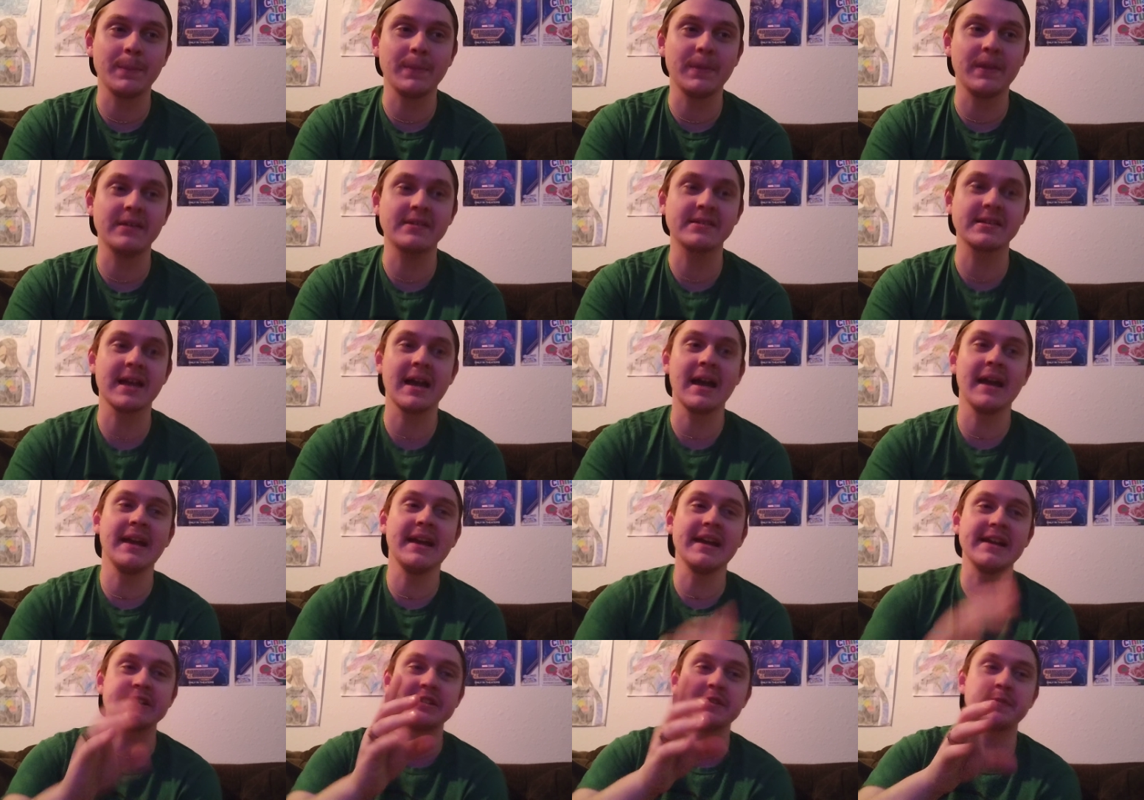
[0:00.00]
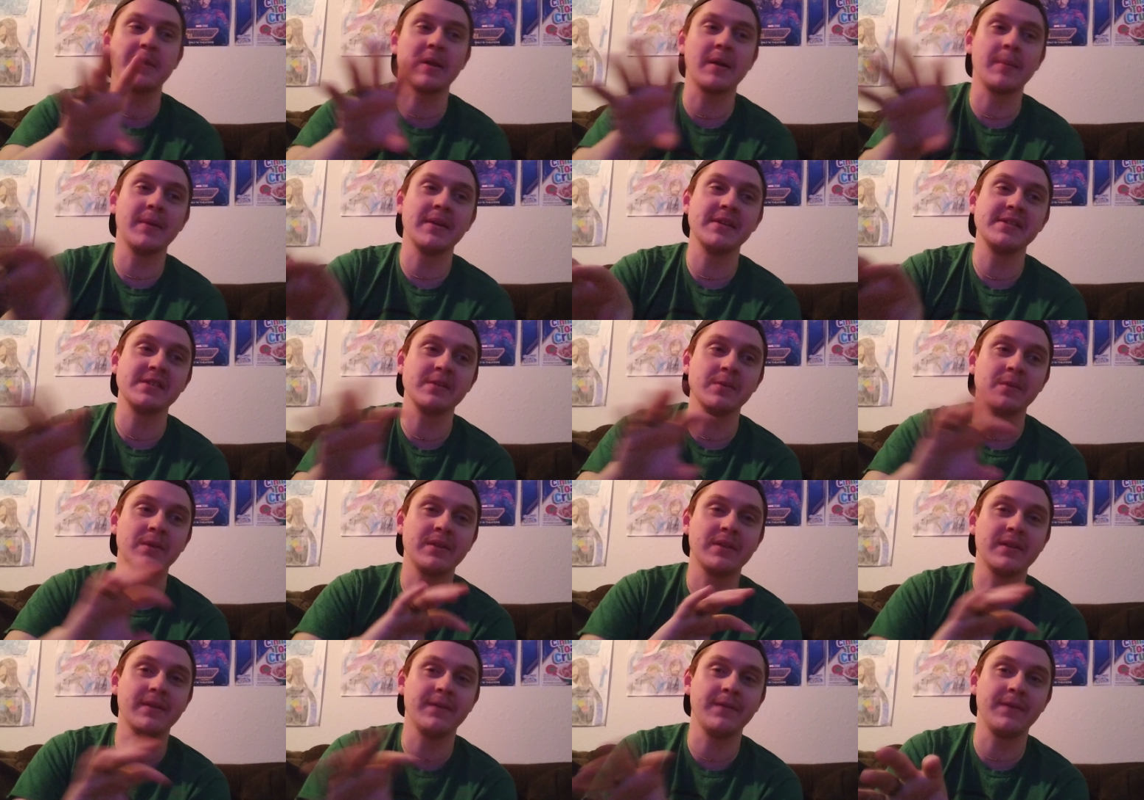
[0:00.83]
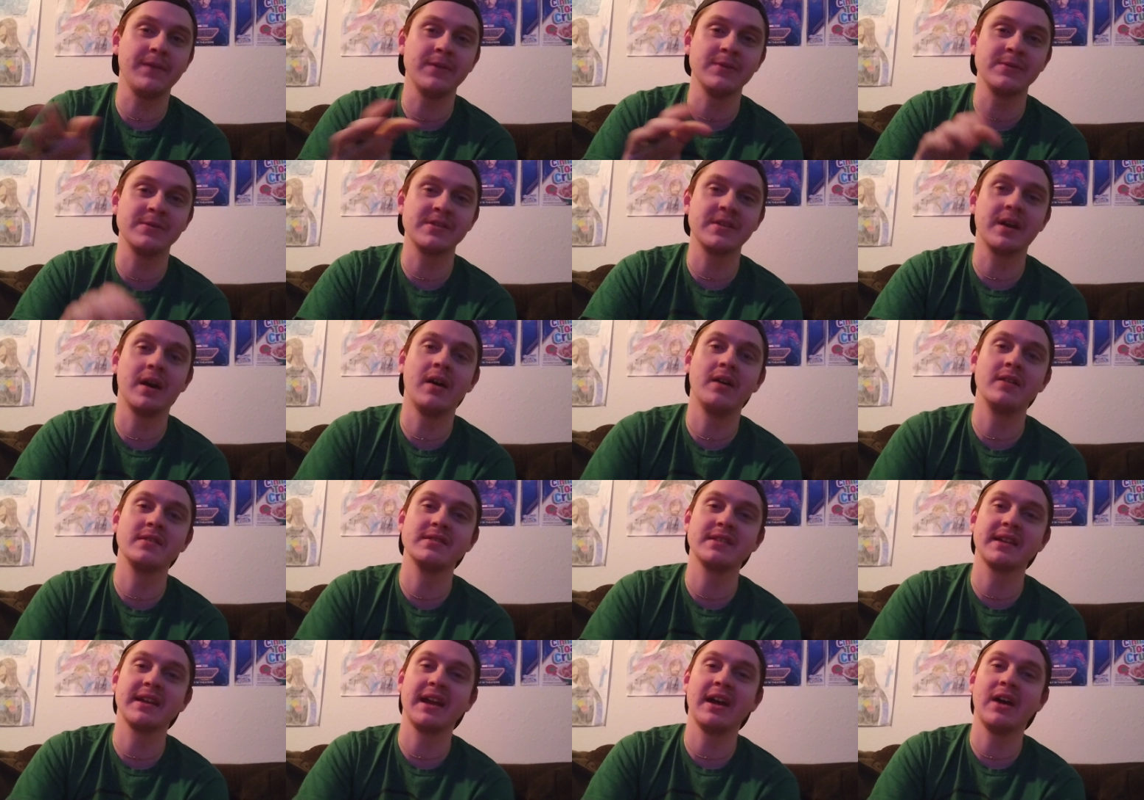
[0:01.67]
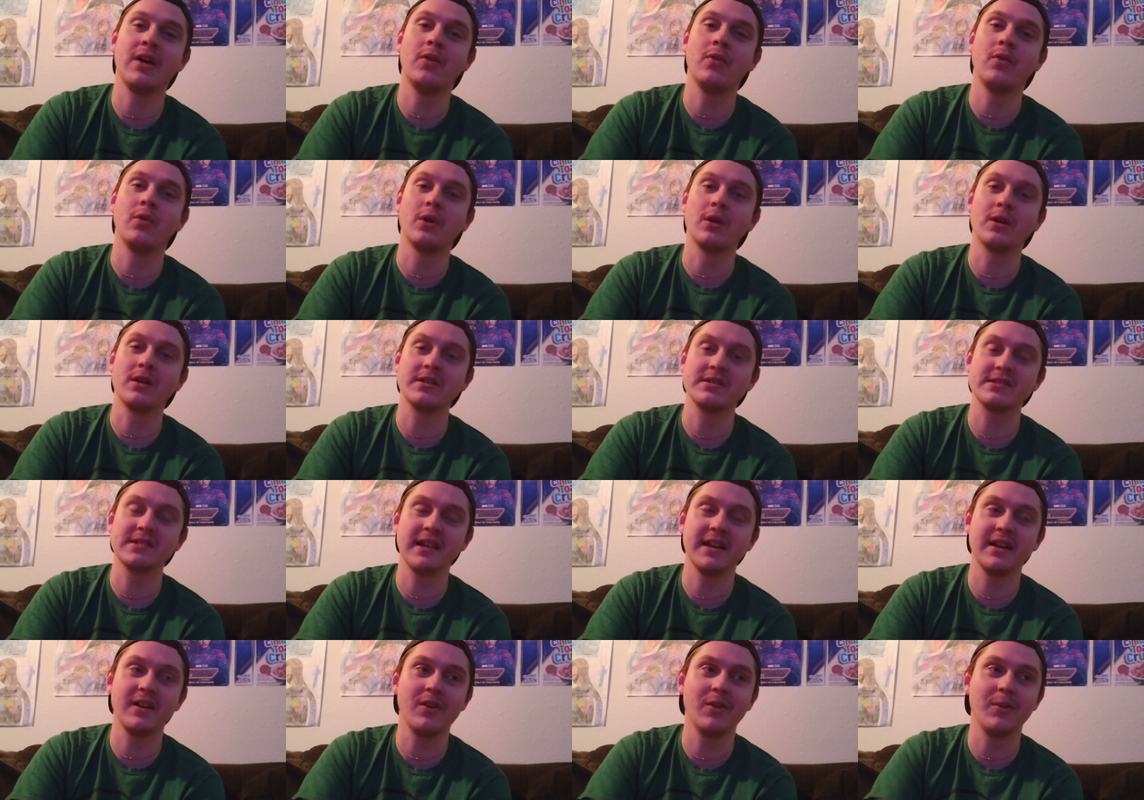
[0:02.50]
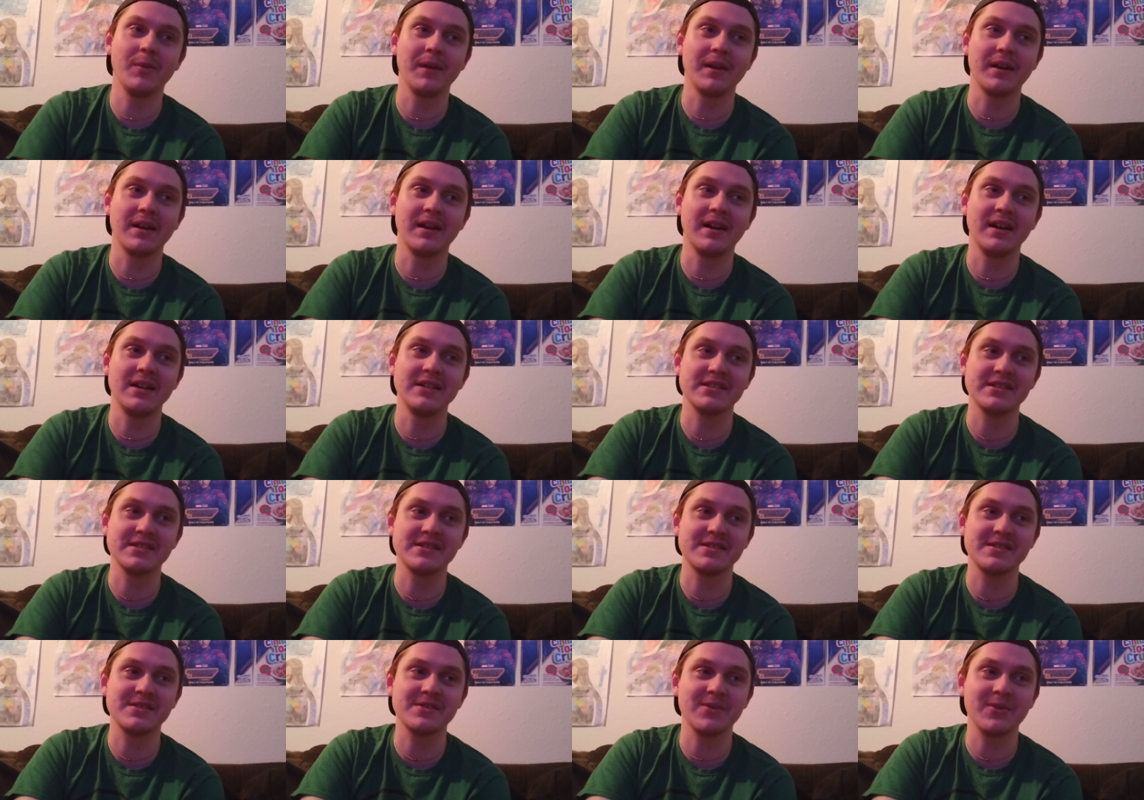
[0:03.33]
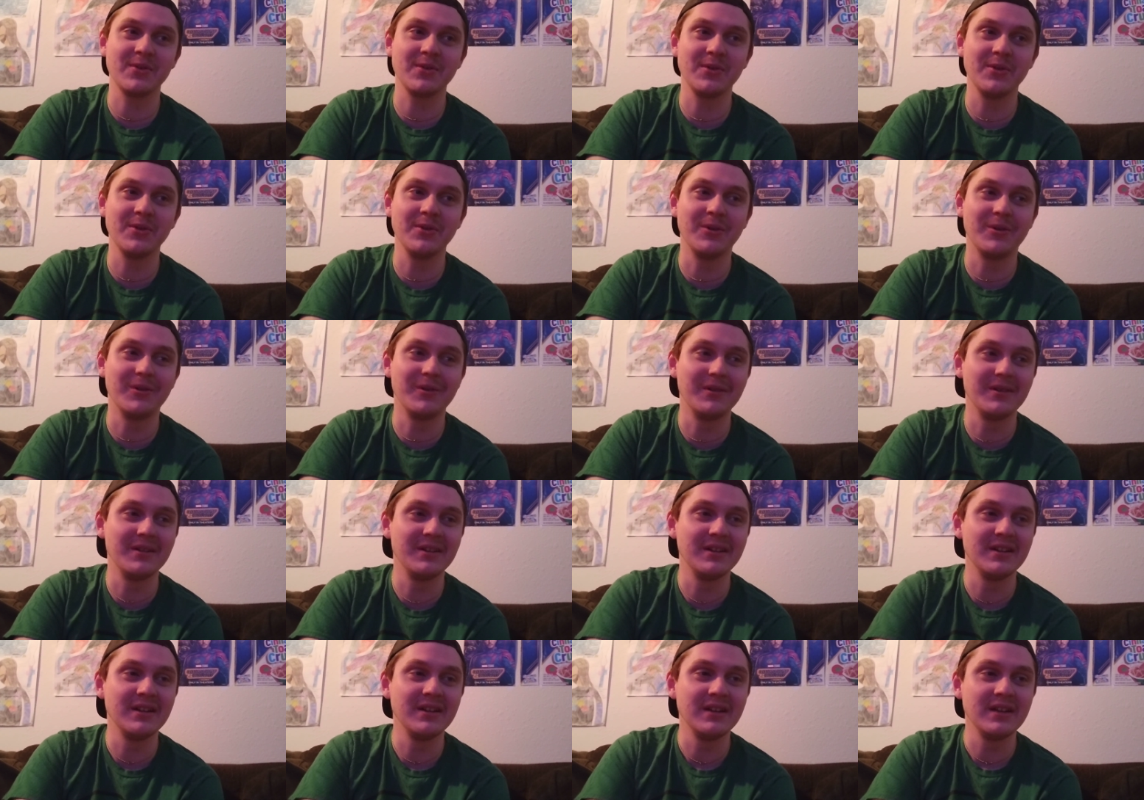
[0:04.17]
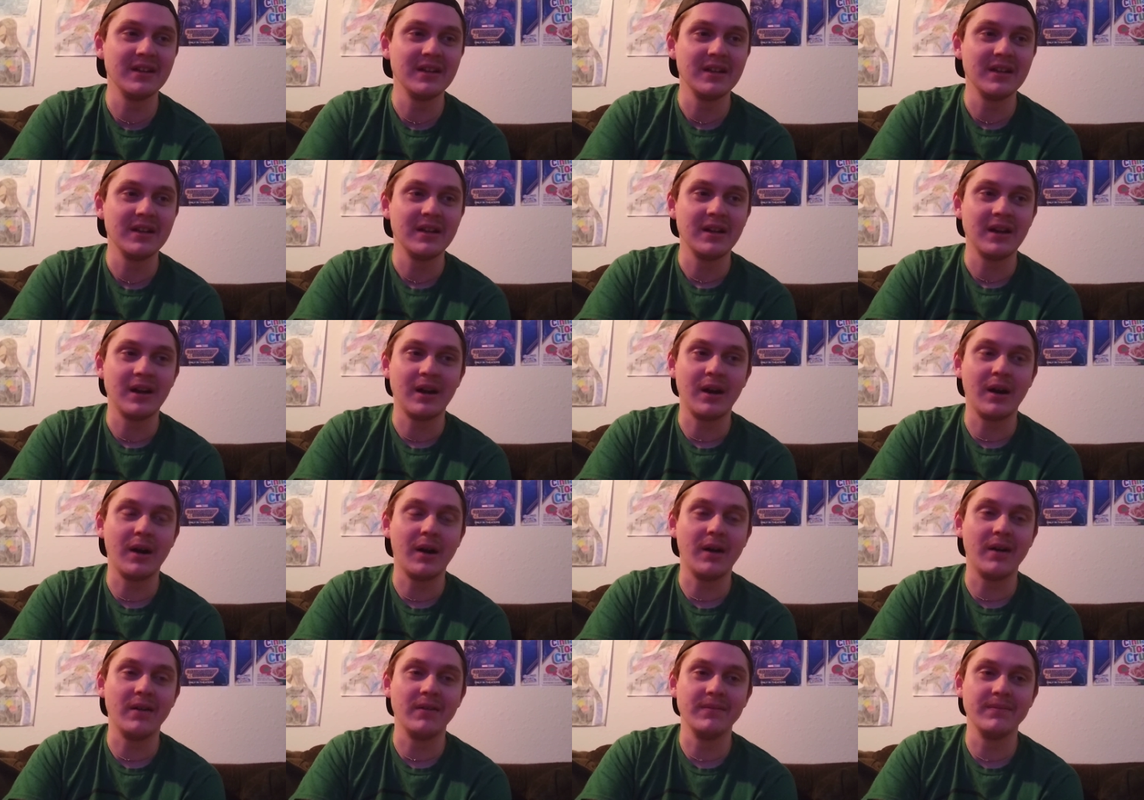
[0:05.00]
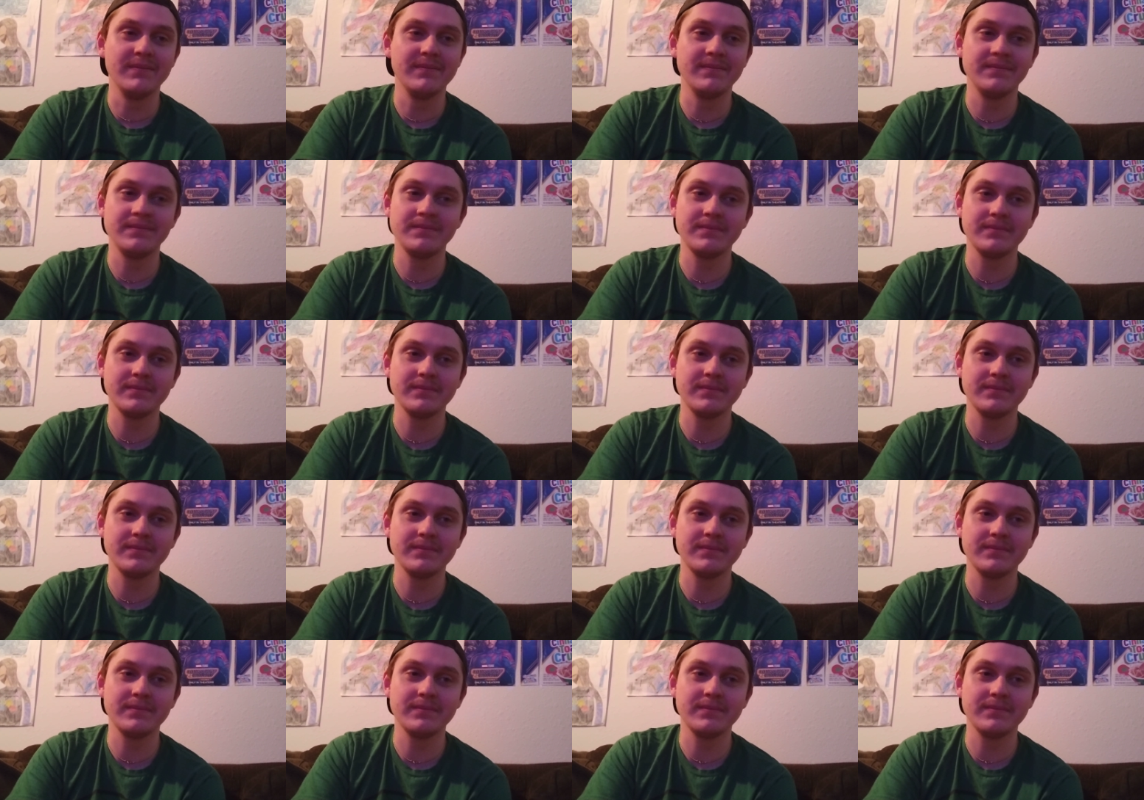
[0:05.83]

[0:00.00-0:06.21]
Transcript: This guy experimented with a few songs, like how it works. Like, oh my gosh, it's so cool. Um,